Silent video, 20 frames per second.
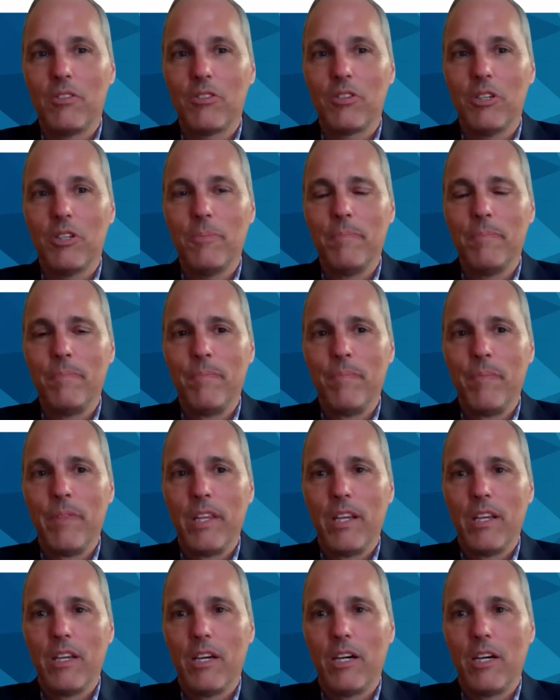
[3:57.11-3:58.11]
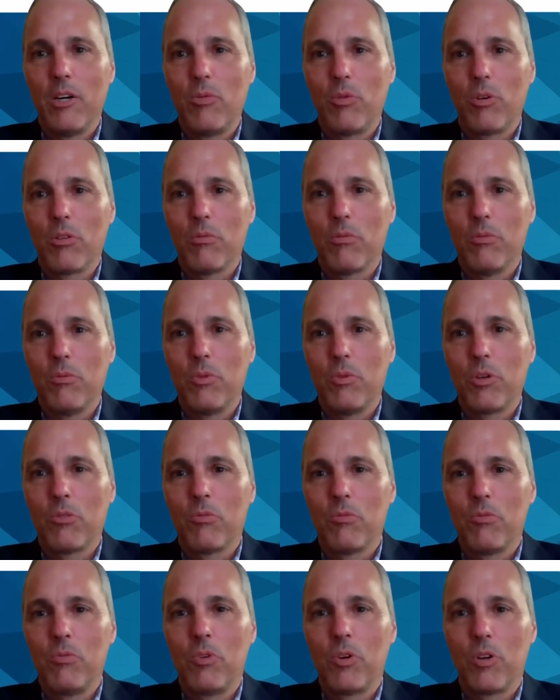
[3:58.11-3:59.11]
So
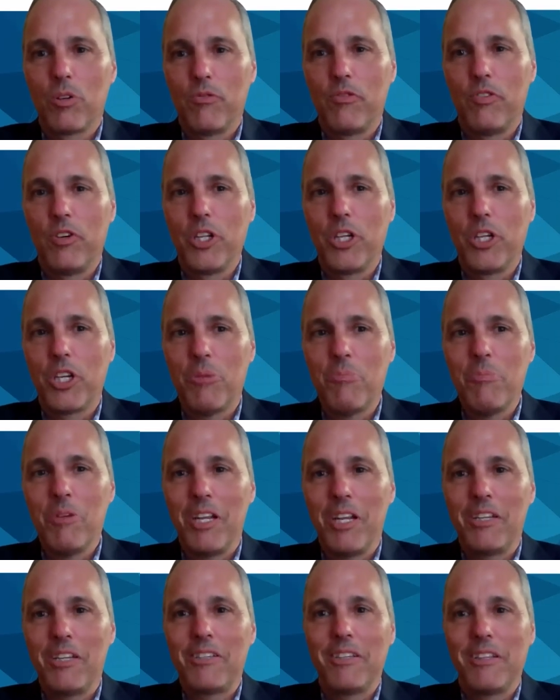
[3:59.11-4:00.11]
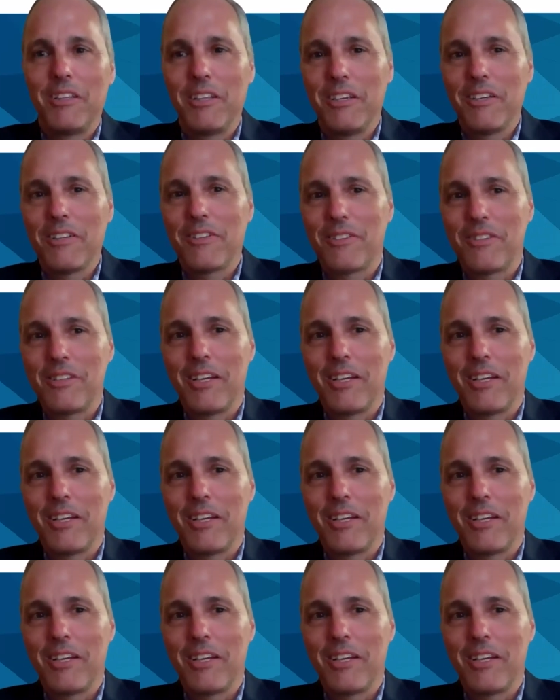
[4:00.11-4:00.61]
we're fully committed to this